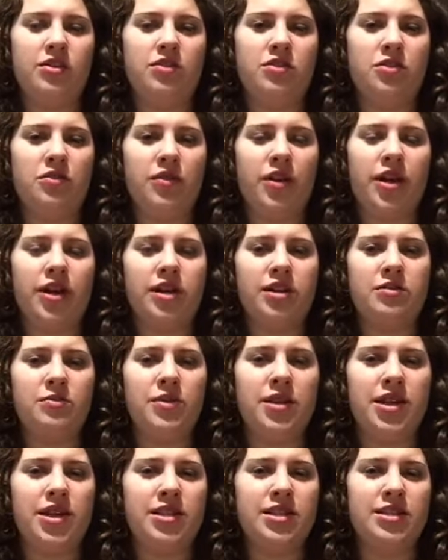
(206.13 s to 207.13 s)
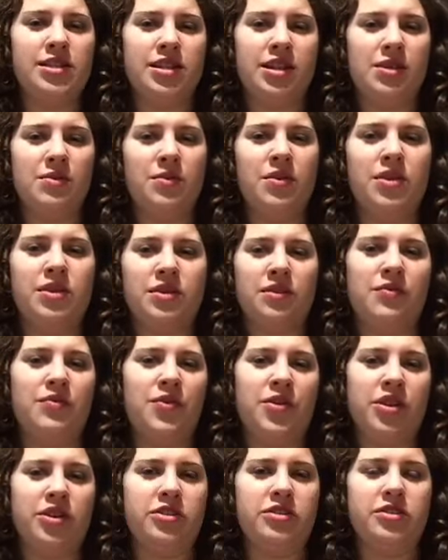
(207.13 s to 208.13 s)
Direct, we can see with the
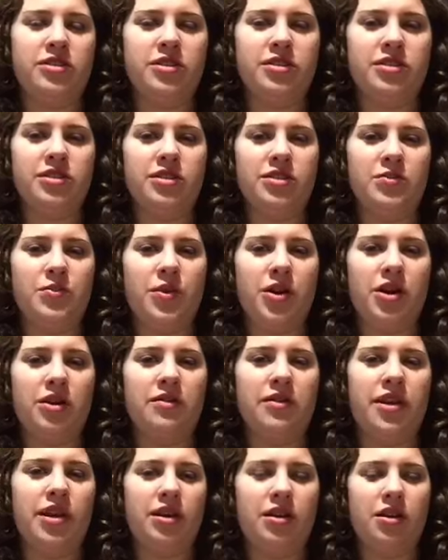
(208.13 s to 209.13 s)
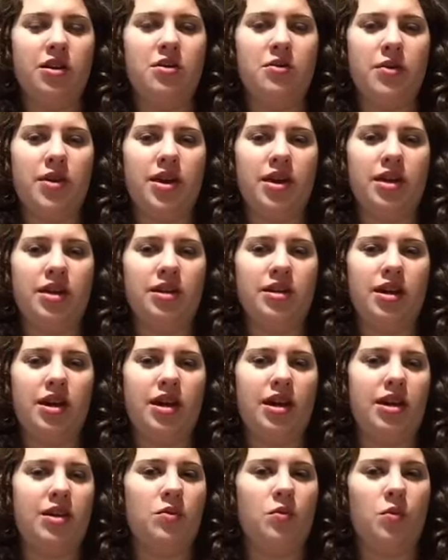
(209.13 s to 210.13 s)
French. This is where they go in
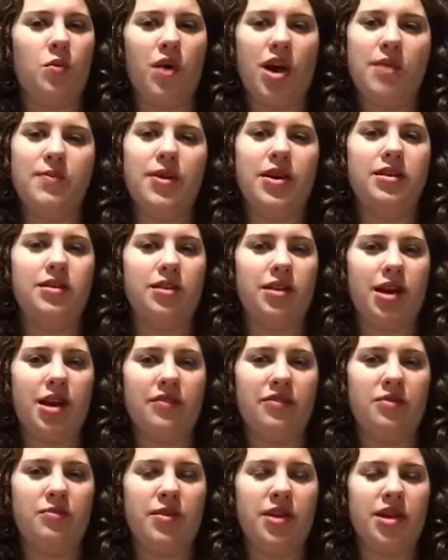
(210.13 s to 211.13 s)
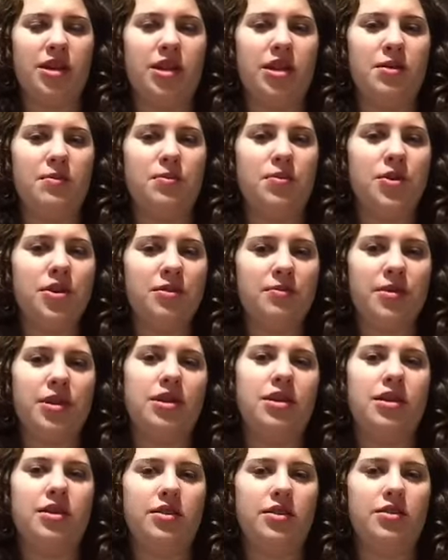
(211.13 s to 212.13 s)
and wipe out the government and put
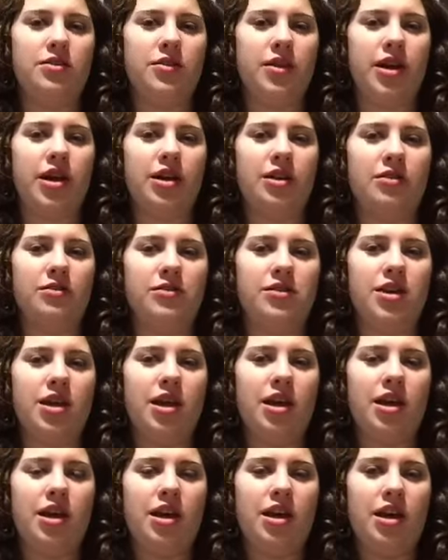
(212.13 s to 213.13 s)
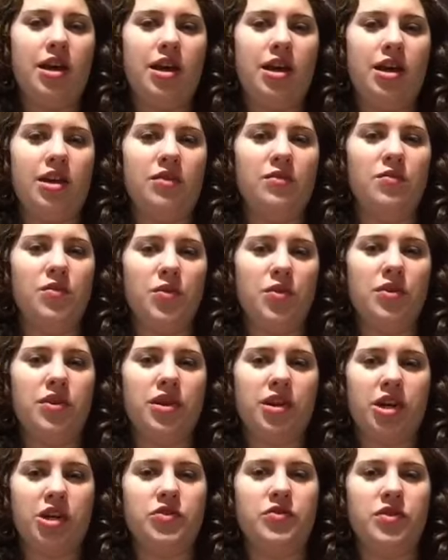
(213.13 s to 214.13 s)
men on the ground and rule
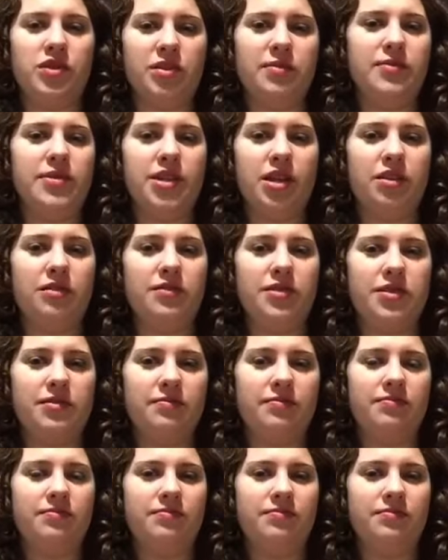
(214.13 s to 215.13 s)
the country themselves.